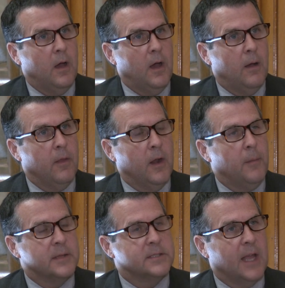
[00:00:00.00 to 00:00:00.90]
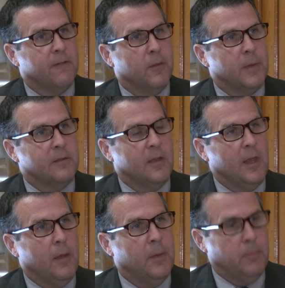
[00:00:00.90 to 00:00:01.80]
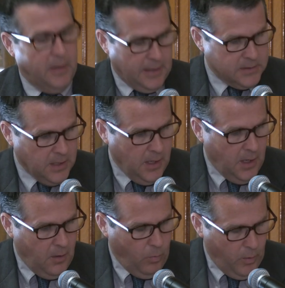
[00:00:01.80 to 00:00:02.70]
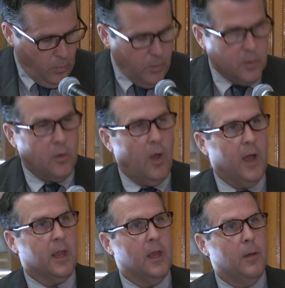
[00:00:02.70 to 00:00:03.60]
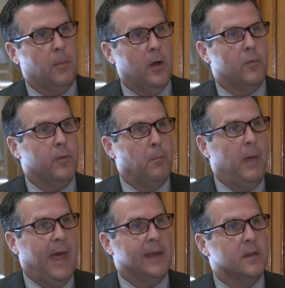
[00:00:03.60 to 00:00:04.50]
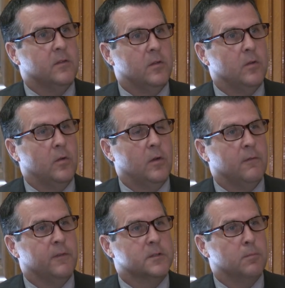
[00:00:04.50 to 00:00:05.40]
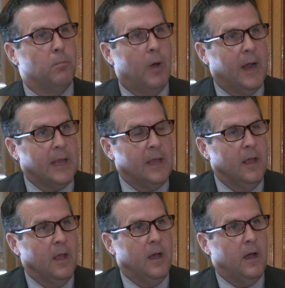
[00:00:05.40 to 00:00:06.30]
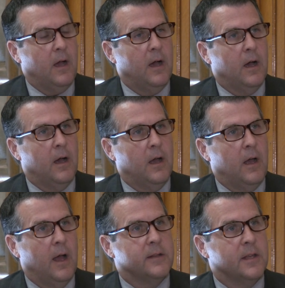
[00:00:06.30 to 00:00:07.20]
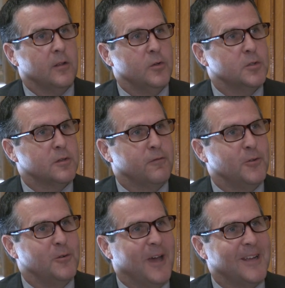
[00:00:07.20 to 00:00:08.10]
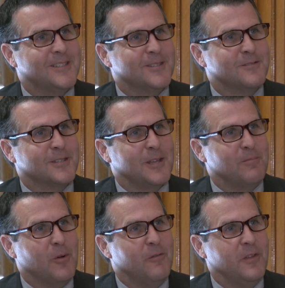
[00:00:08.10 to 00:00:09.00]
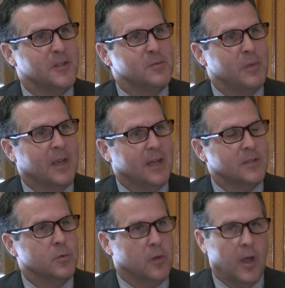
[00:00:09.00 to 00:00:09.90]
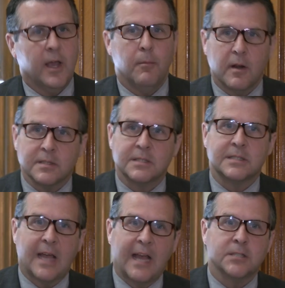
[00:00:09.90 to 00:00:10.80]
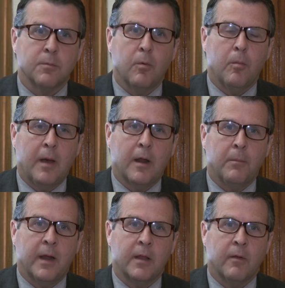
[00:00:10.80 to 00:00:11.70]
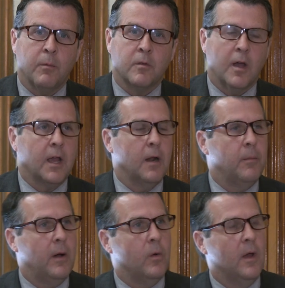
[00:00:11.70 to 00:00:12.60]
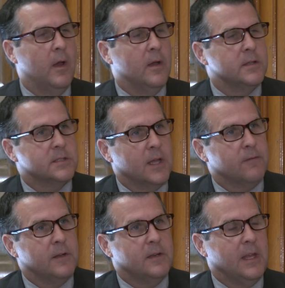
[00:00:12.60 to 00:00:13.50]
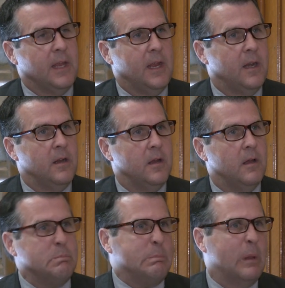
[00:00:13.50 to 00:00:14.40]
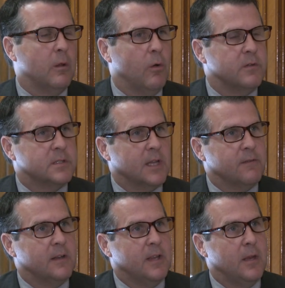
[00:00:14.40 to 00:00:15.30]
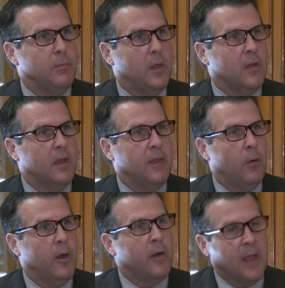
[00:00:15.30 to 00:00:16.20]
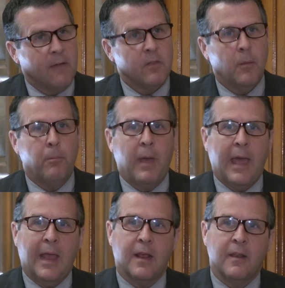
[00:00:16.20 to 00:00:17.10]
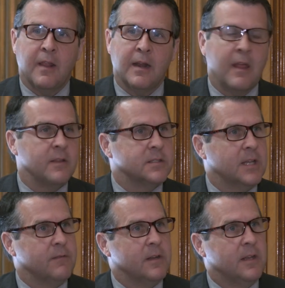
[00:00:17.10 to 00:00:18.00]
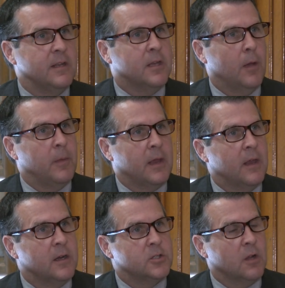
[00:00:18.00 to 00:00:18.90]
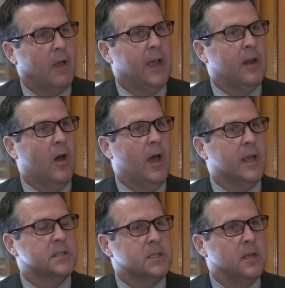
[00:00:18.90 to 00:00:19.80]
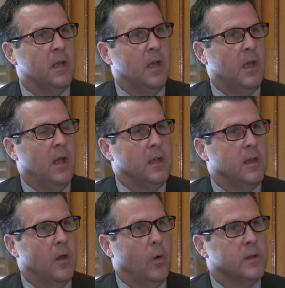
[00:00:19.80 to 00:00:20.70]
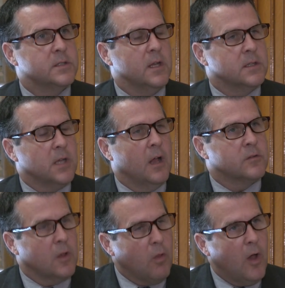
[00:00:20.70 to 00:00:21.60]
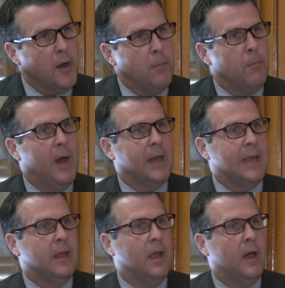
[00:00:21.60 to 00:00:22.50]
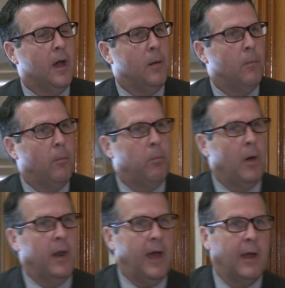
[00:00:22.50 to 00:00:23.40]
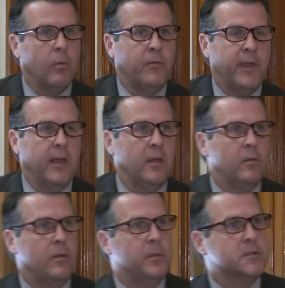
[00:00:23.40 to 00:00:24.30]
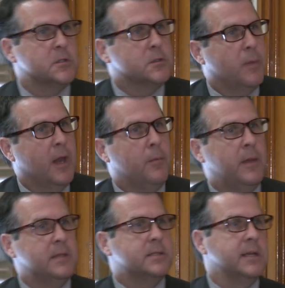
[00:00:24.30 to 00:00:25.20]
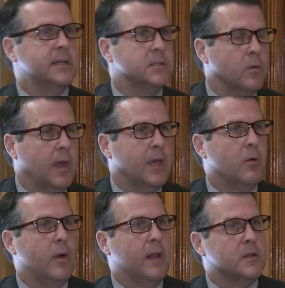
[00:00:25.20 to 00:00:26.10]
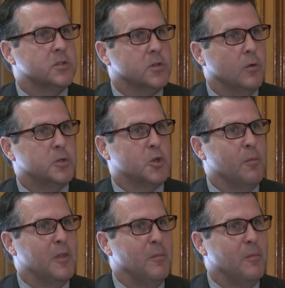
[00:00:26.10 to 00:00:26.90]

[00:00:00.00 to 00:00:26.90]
Uh, they're not my staff, they're my team. And because when we were talking about the magnitude of this money, uh, I did lose a few nights of sleep over this because we're talking about a sizable amount of money, right? We're talking about 17, a little over 17 million that we already have in the bank, and then another 17 coming in July and August. And you know, it's it's it's a lot of money. Um, but I will tell you, the businessman in me says, okay, great, let's show show me